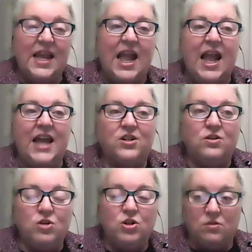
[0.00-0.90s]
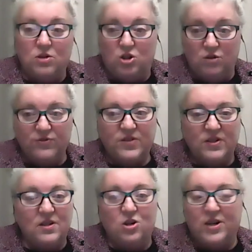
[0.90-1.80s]
and you've
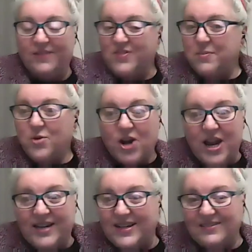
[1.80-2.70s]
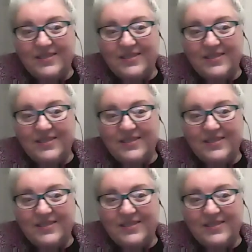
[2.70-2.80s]
you give them great